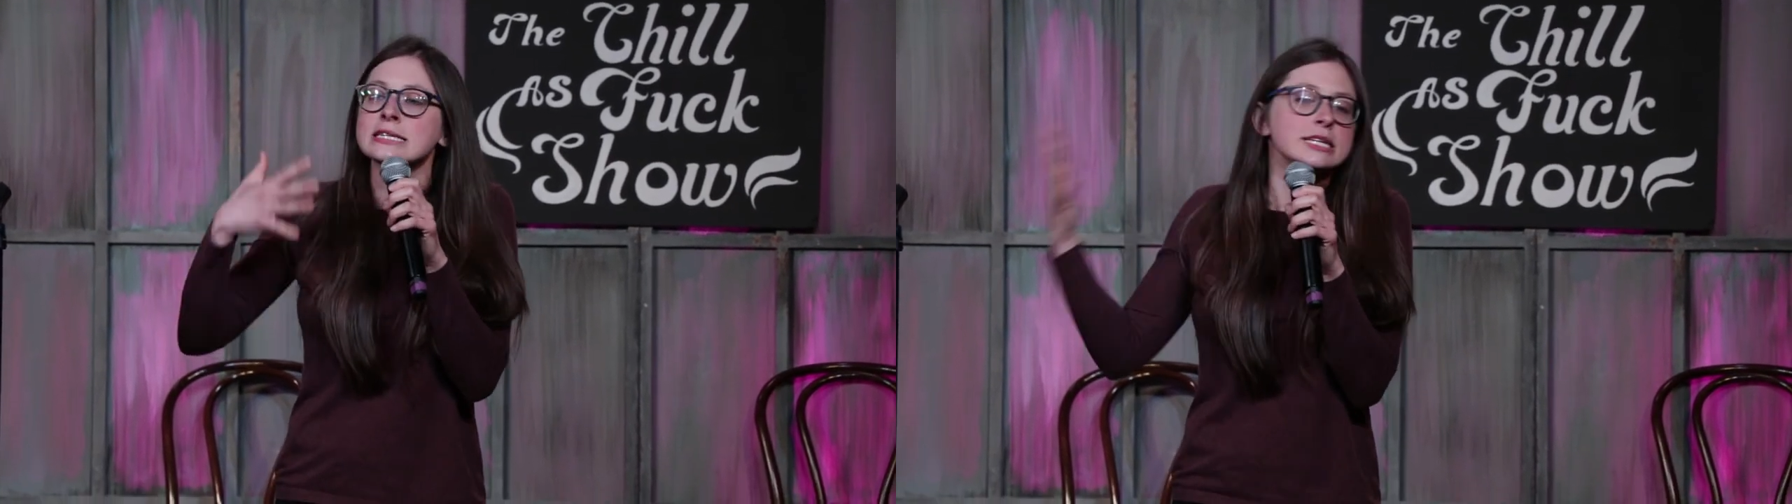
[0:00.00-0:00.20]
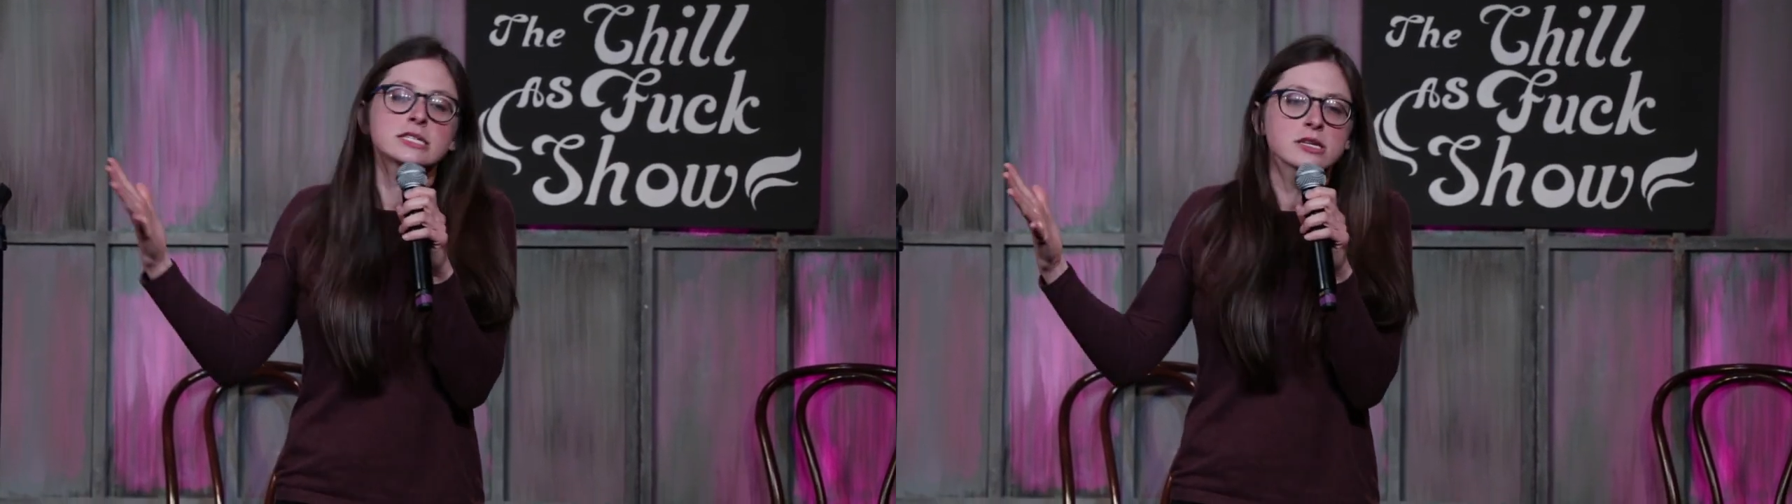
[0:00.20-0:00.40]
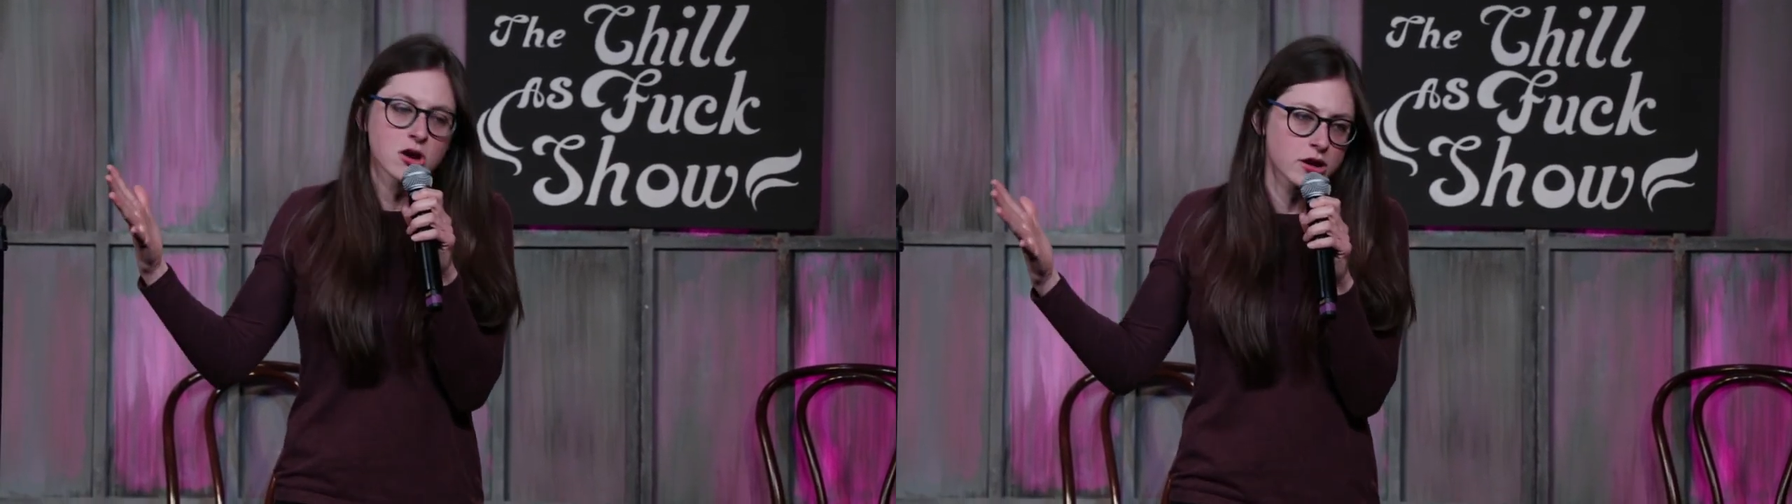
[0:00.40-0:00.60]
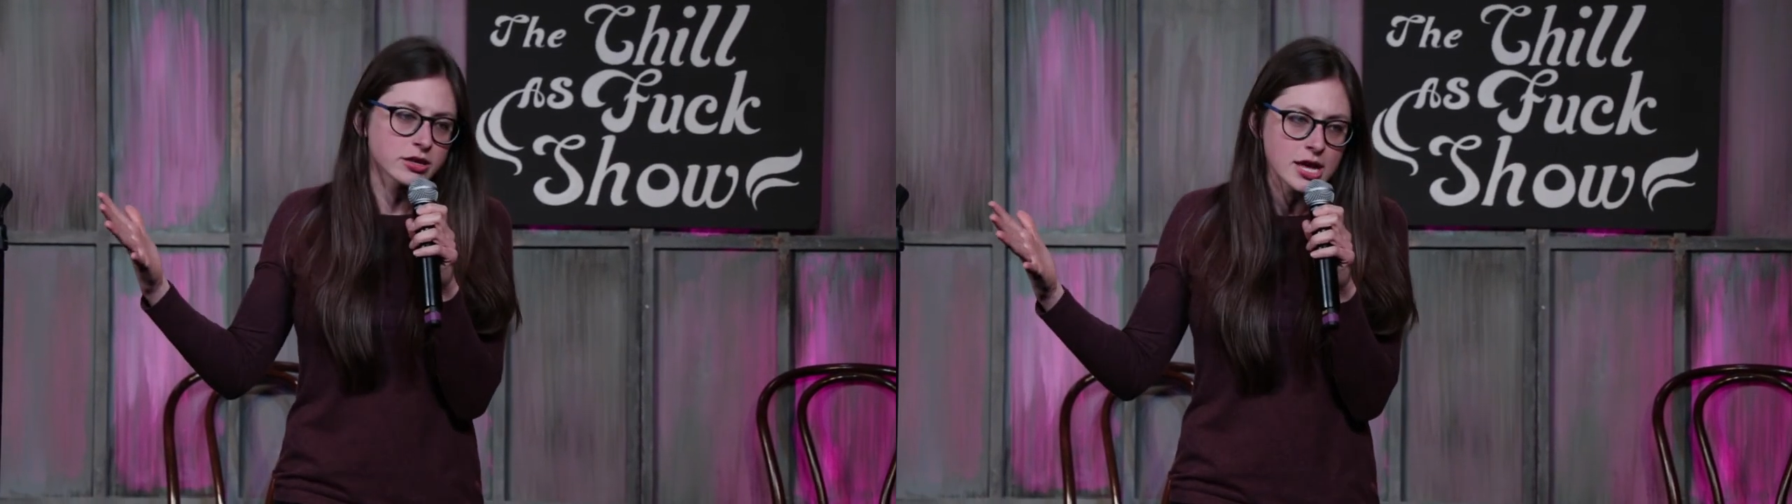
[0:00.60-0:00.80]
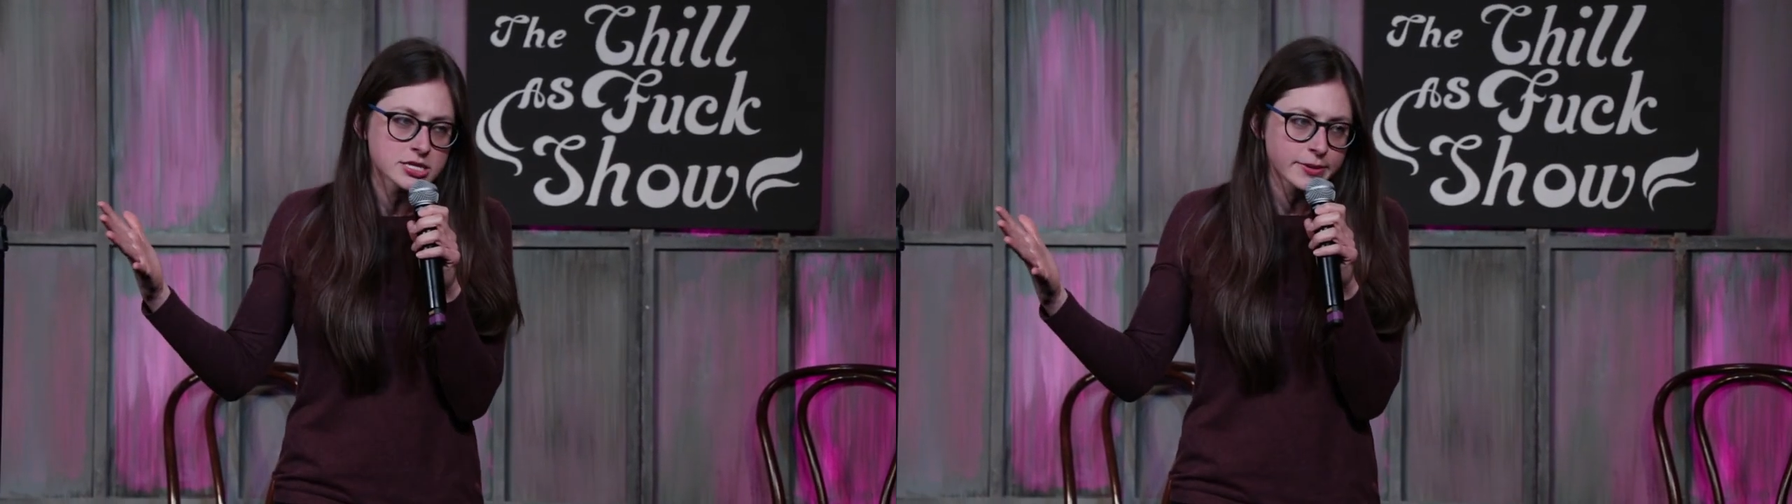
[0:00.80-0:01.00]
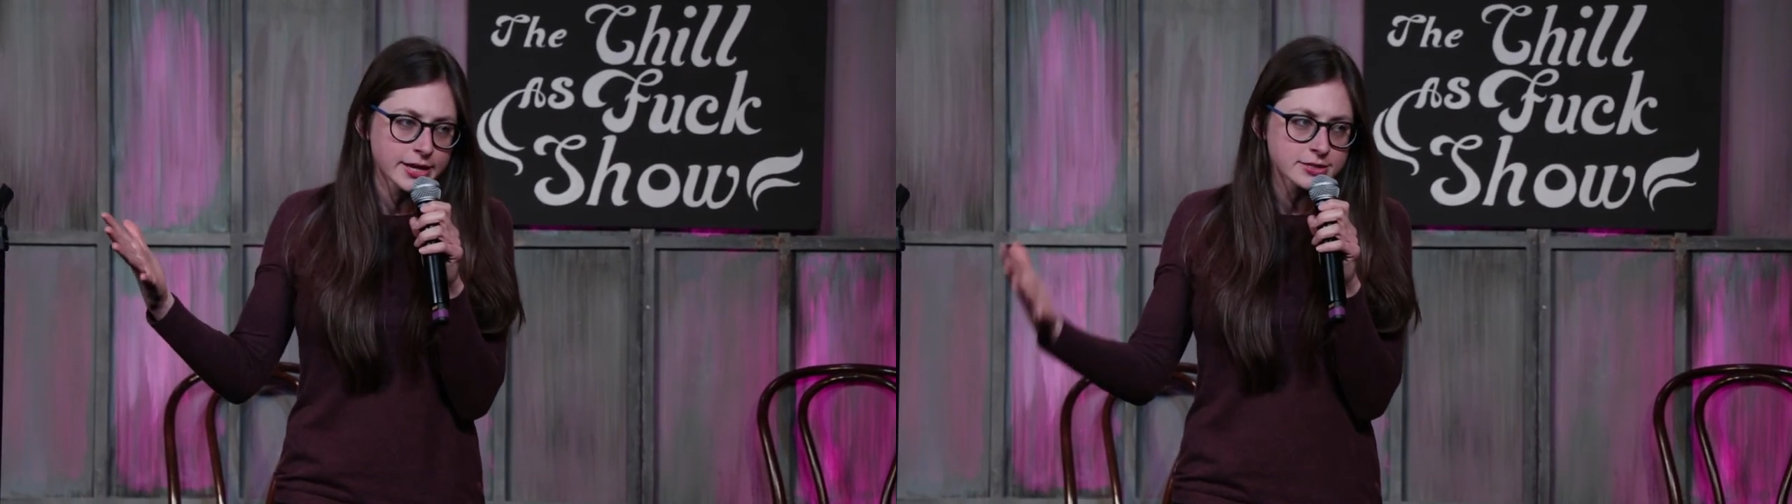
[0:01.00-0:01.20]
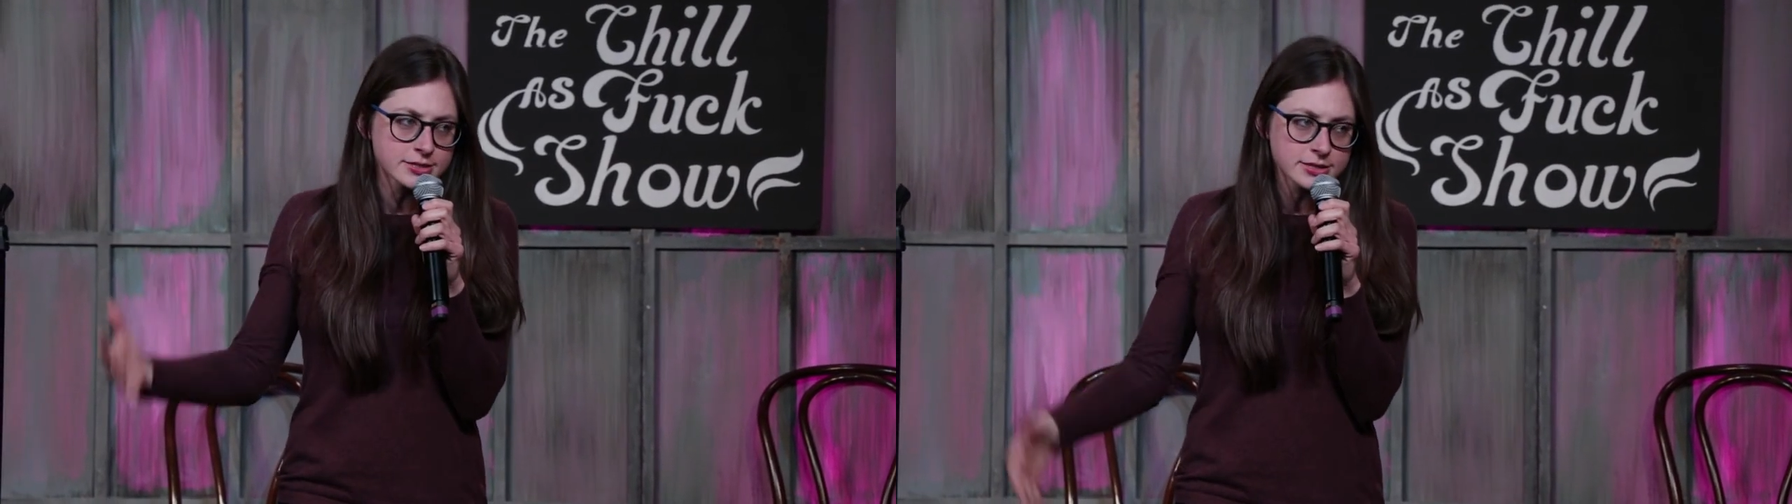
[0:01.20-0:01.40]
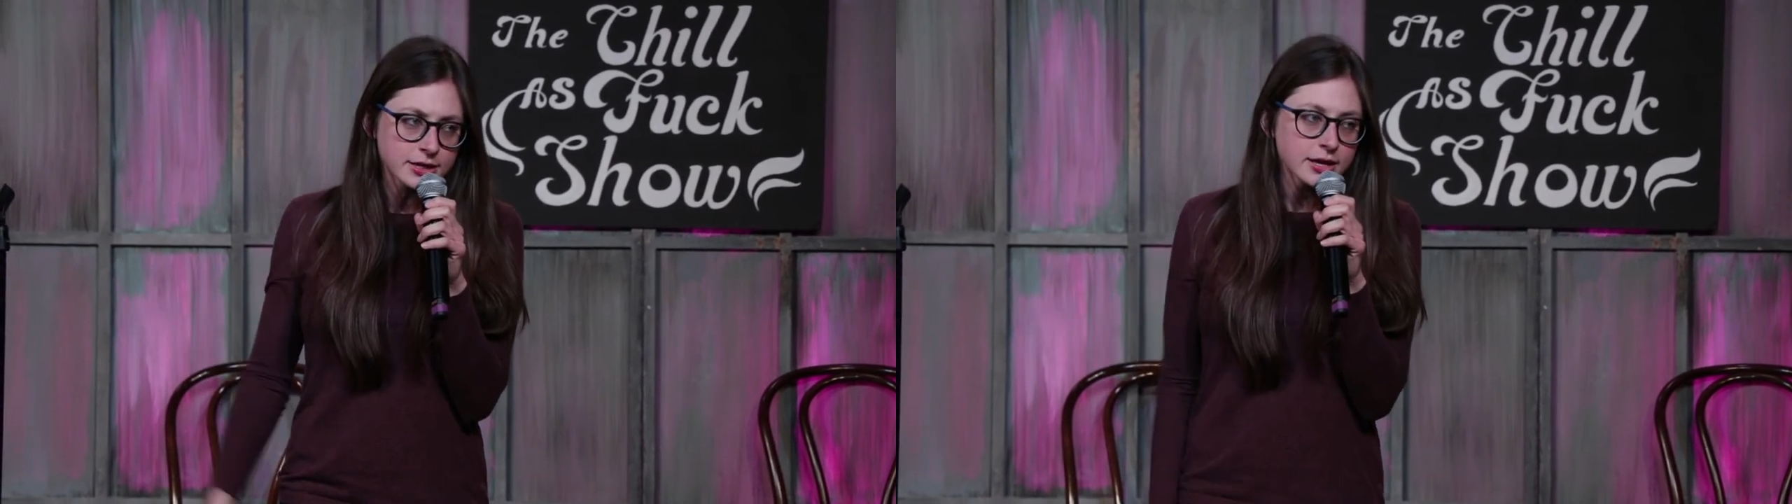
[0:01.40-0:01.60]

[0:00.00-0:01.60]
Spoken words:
decent-hearted lesbians.